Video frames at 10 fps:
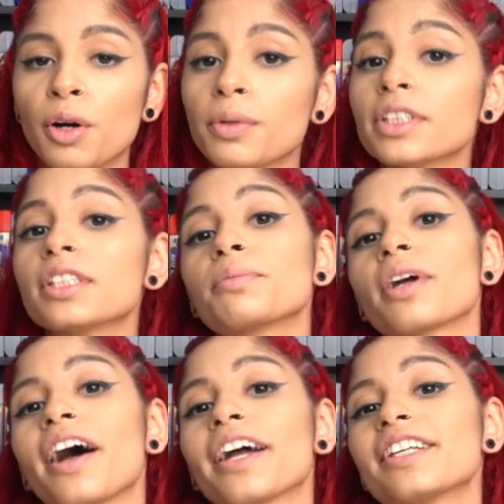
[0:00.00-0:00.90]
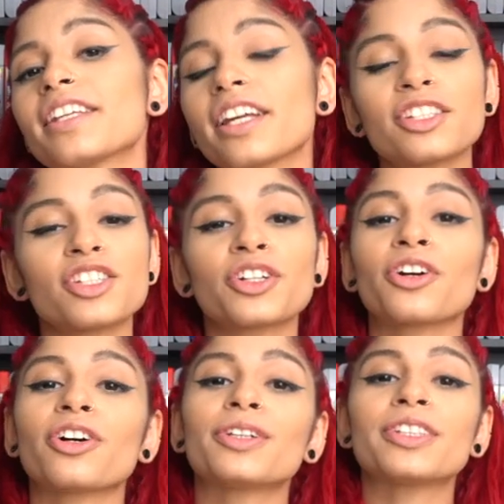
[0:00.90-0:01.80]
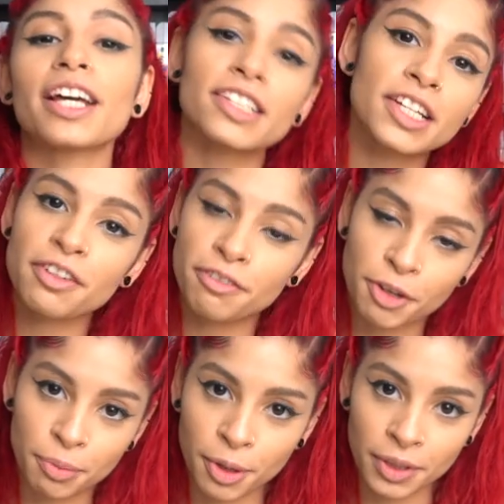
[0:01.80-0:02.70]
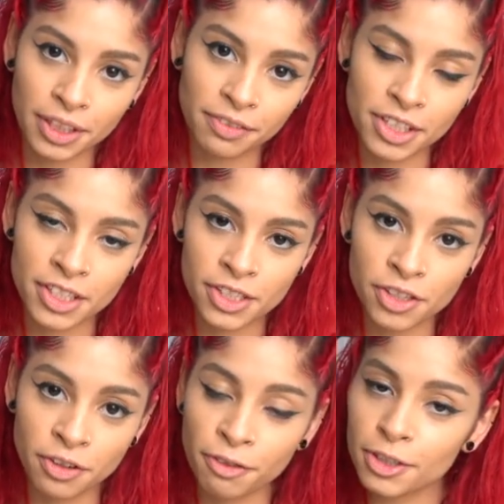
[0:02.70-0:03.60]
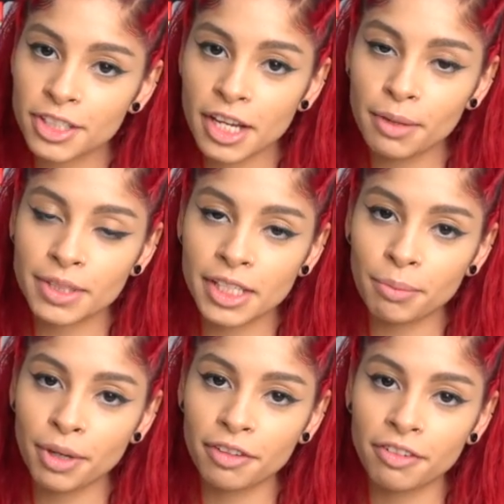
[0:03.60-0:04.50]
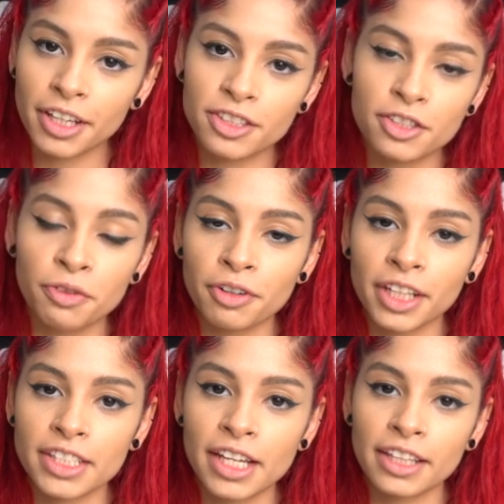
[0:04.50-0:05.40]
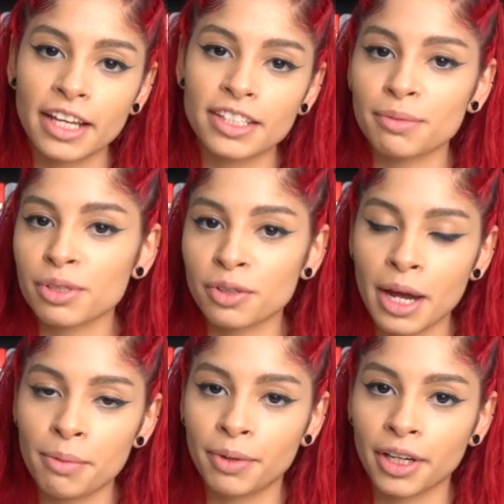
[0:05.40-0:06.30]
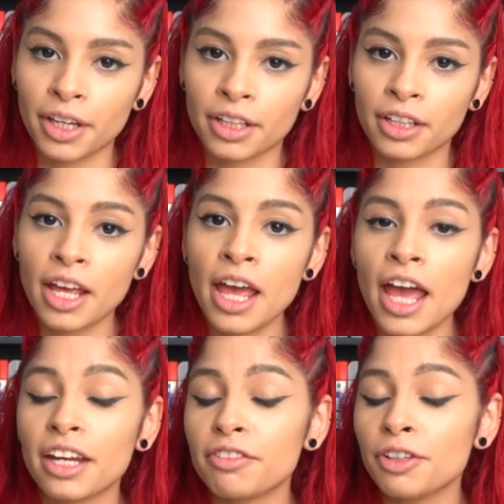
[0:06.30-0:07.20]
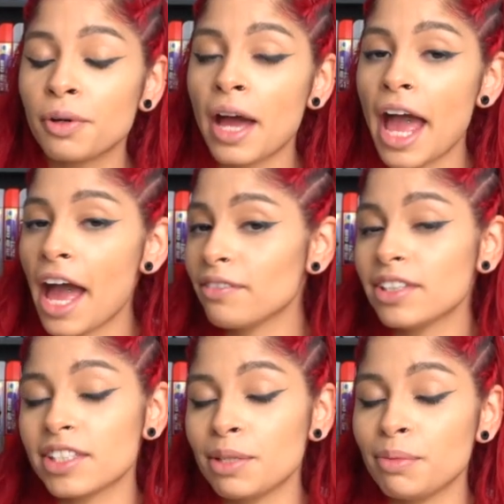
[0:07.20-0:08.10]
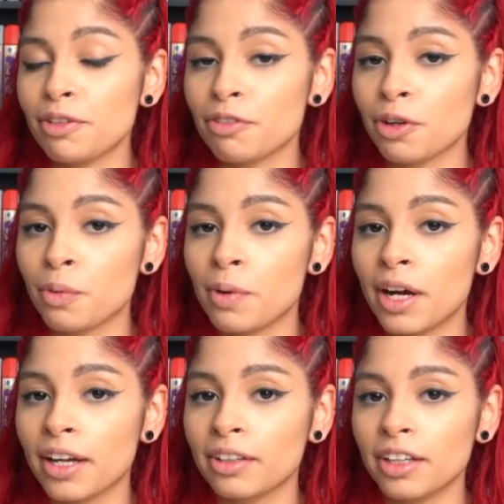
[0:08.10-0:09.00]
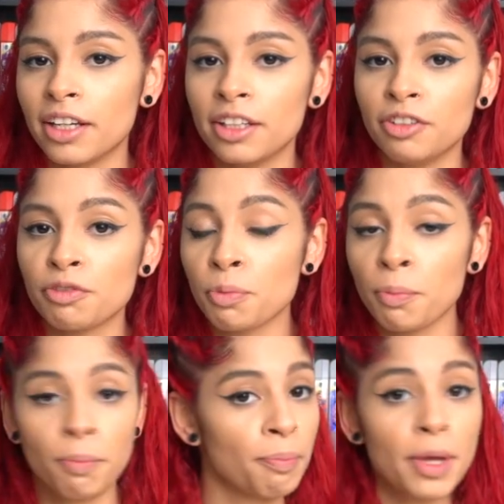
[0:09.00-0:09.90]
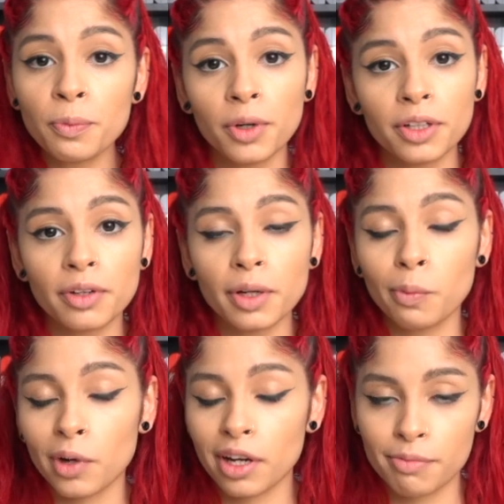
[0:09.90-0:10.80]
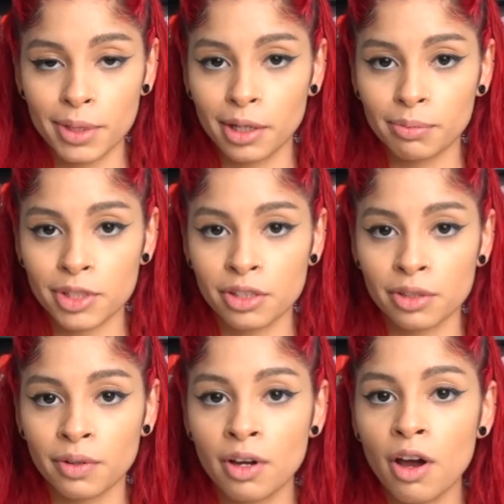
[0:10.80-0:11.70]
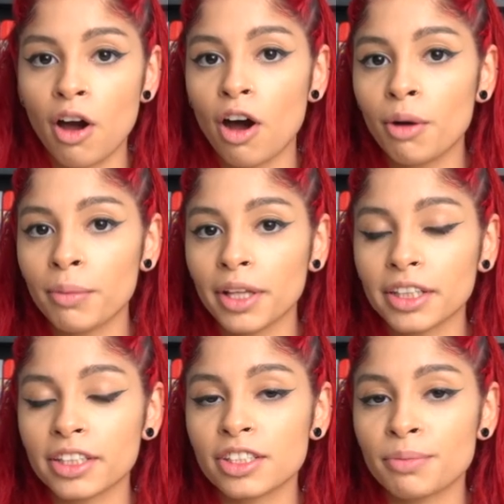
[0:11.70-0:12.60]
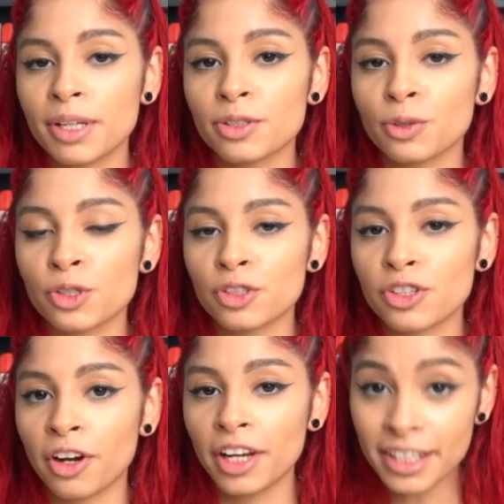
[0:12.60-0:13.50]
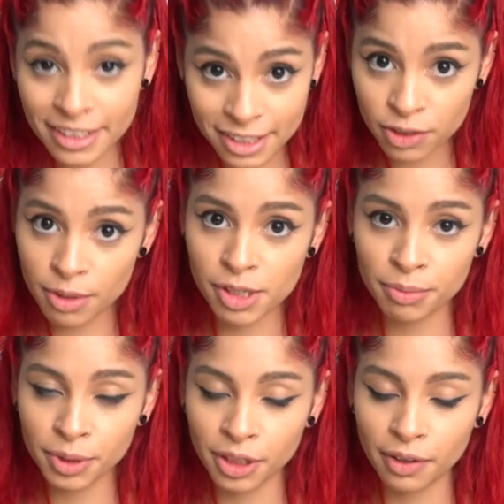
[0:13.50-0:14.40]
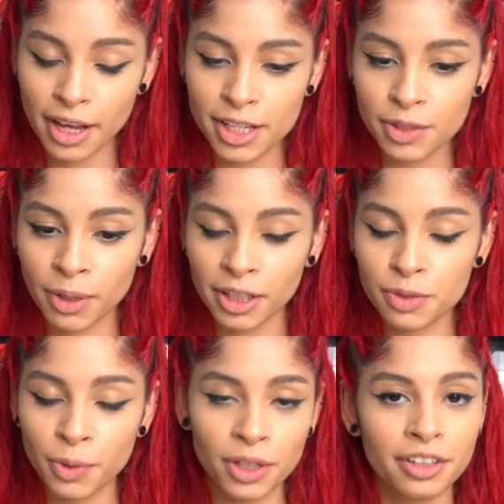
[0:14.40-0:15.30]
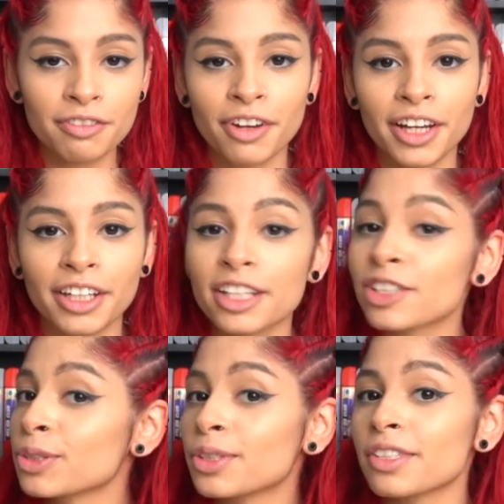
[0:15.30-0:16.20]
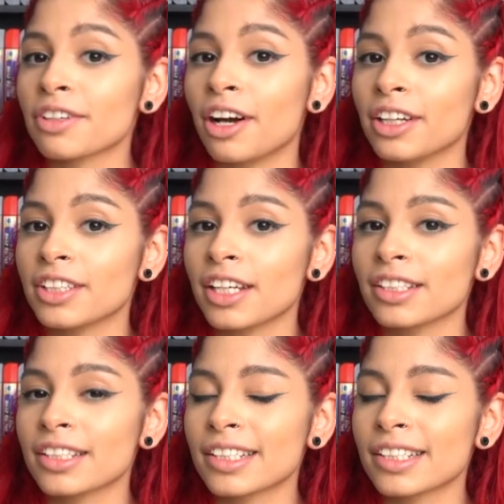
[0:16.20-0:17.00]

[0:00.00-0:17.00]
What's up guys, it's your girl Destinyfomo, and if this is your first time seeing my face, don't forget to hit that subscribe button. And if you haven't seen me for a while and you've been wondering what I've been up to, all my links to my socials are in the description below, as well as where you can find exclusive content.